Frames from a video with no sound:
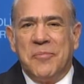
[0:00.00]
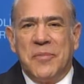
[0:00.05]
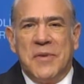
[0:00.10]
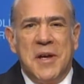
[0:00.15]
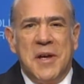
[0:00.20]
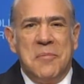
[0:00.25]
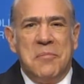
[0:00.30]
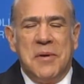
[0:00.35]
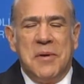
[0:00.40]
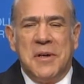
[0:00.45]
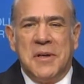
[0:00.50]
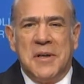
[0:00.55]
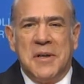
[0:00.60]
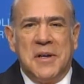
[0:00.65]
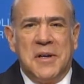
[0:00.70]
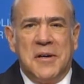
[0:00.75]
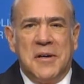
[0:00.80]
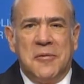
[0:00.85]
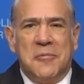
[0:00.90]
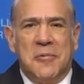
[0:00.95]
they've been
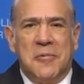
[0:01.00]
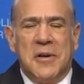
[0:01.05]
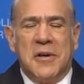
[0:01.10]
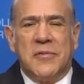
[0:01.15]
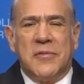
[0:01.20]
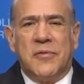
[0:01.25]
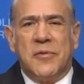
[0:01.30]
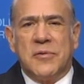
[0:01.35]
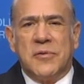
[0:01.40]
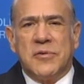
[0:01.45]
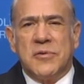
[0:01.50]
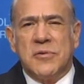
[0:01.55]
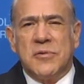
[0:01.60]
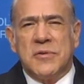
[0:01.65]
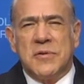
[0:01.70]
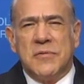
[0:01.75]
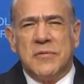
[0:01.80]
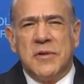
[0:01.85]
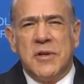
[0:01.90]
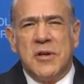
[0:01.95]
a wonderful
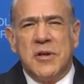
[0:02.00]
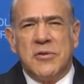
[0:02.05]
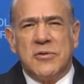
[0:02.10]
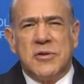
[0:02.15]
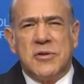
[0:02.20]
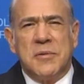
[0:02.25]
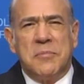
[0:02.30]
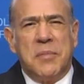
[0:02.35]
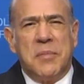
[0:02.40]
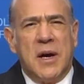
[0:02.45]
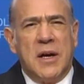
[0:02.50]
source of leadership.